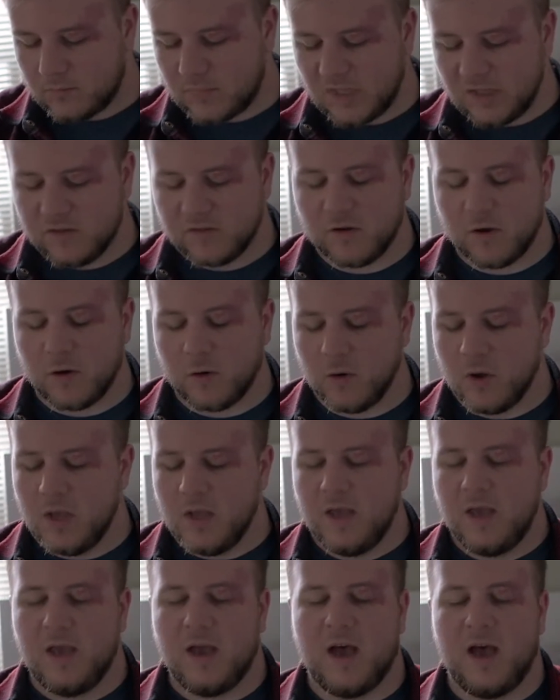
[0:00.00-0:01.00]
So
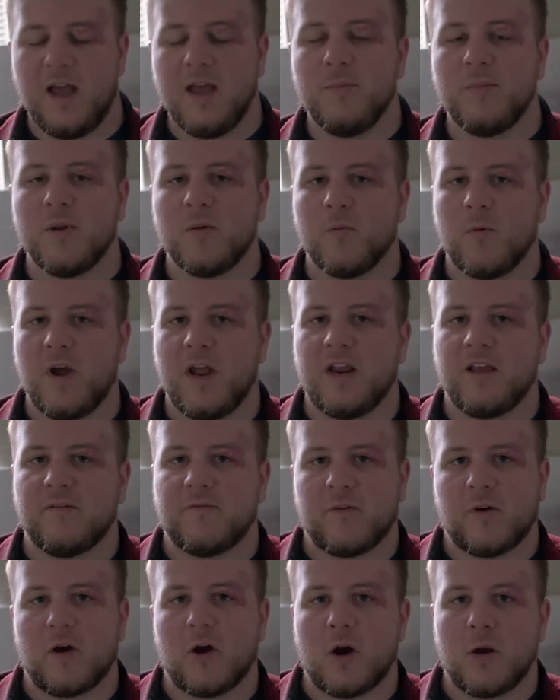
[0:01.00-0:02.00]
I had been waiting
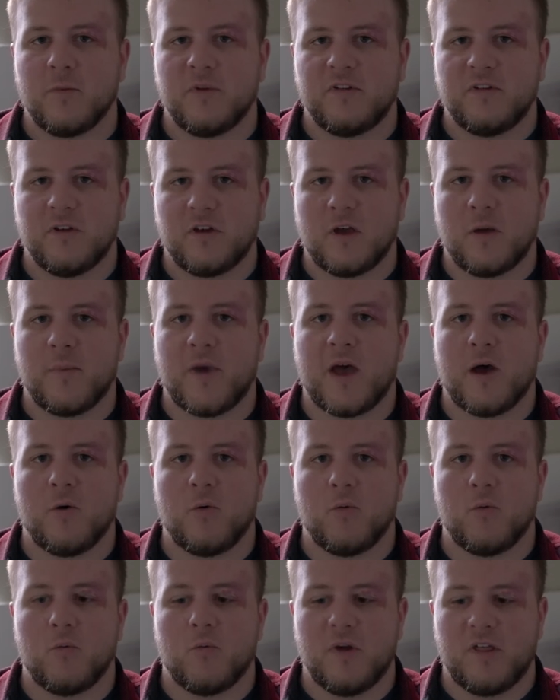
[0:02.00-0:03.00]
for Garmin to come
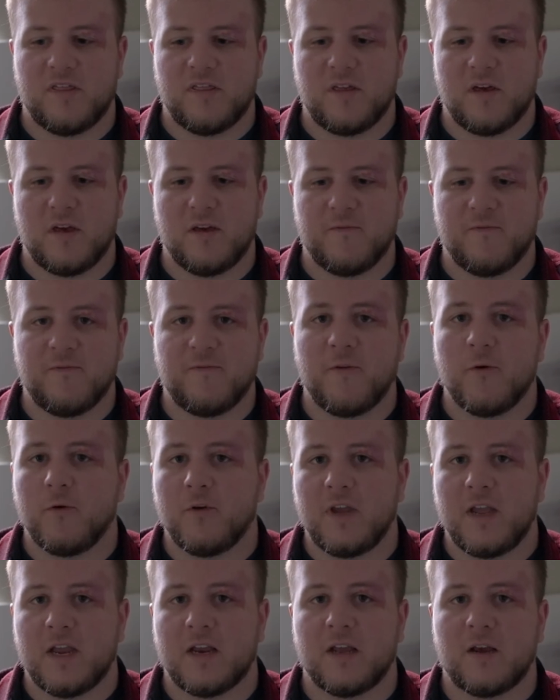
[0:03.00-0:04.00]
out with a
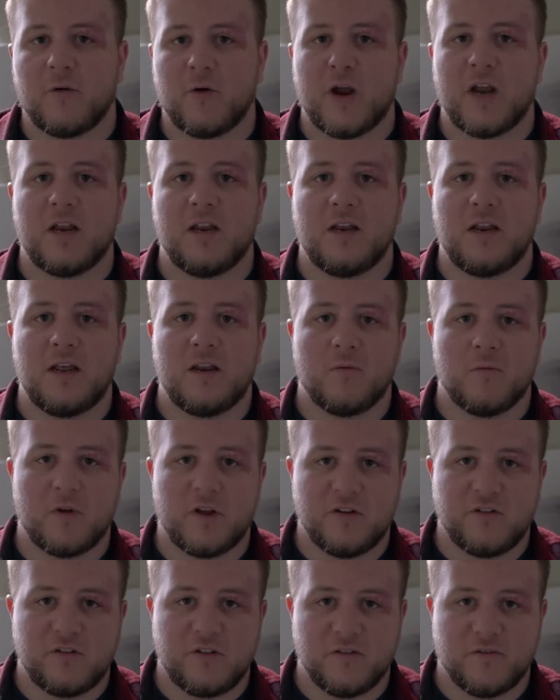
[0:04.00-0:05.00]
fully integrated
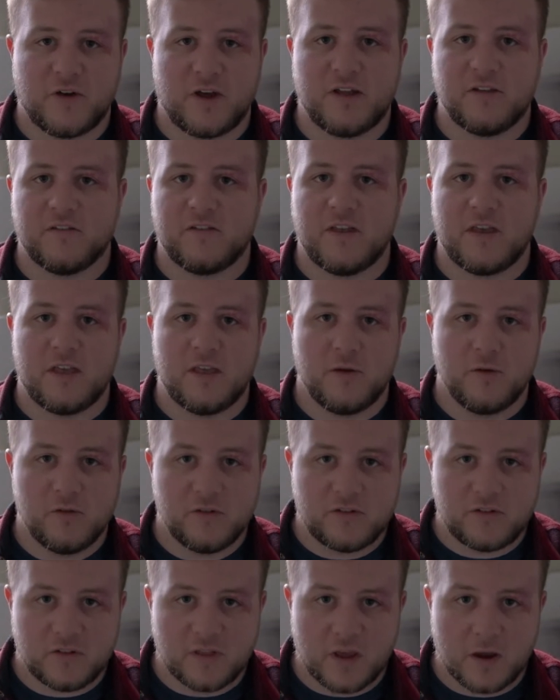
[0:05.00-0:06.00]
inReach device that
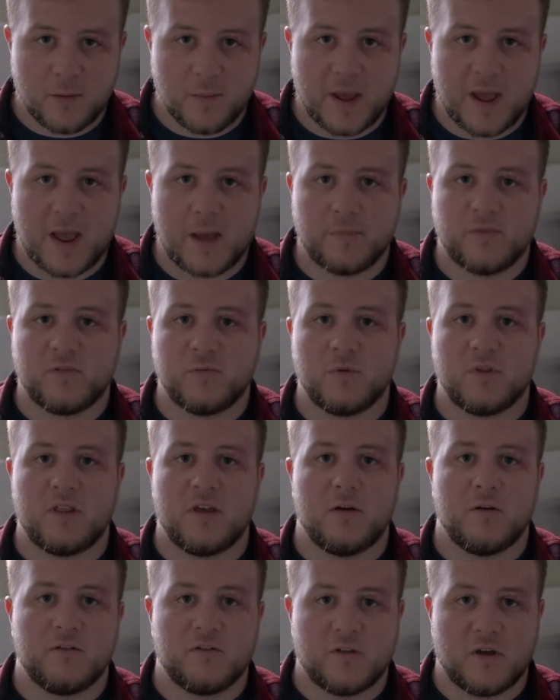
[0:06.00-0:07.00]
used their maps with
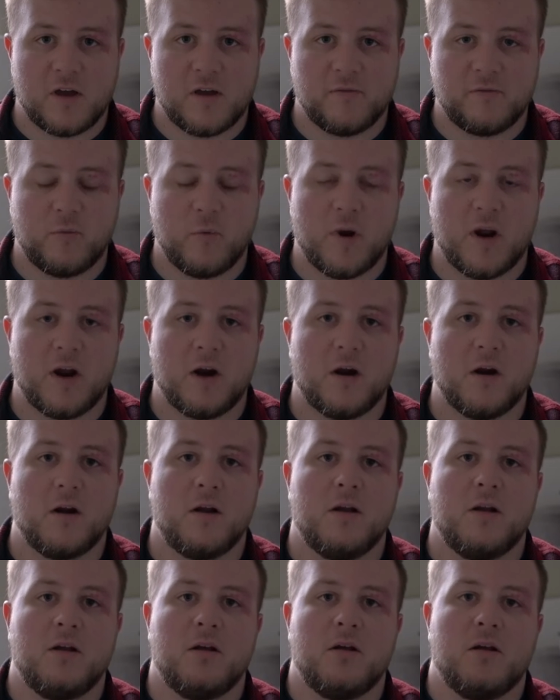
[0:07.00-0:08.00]
their software
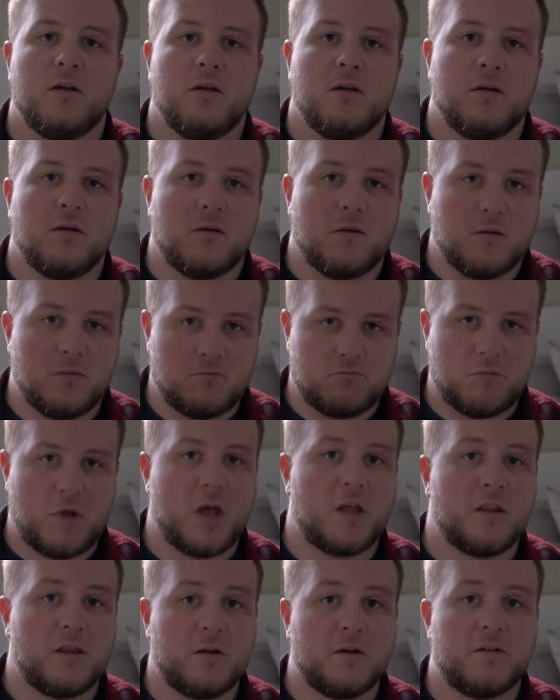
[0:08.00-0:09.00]

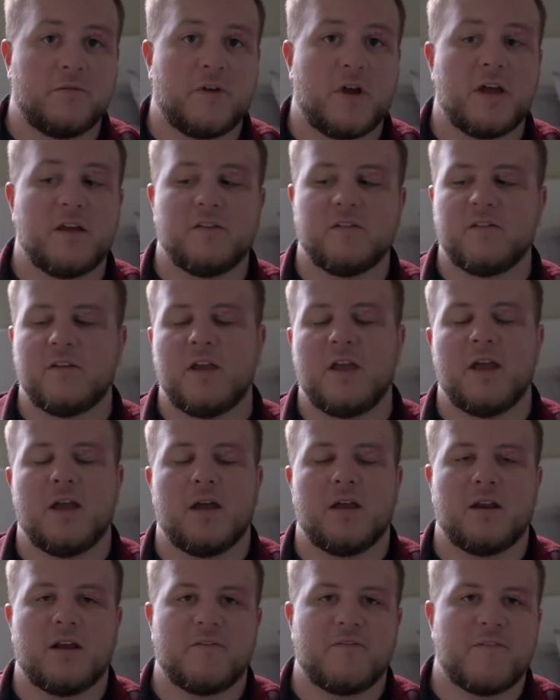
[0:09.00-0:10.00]
on their device,
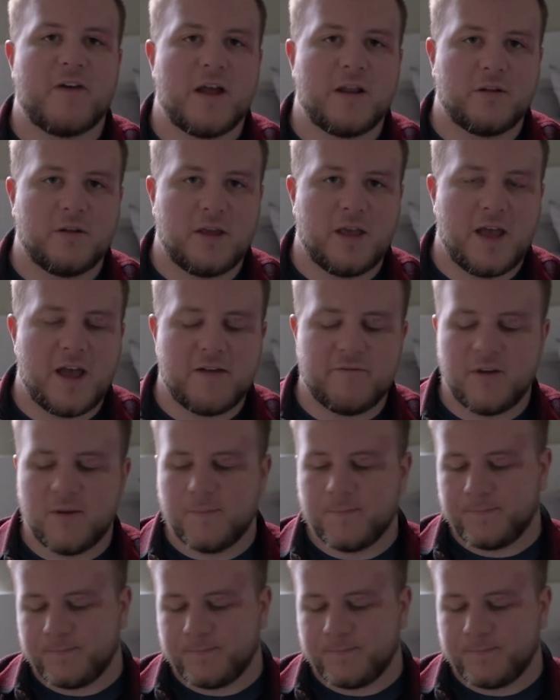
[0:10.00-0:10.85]
and I finally have it.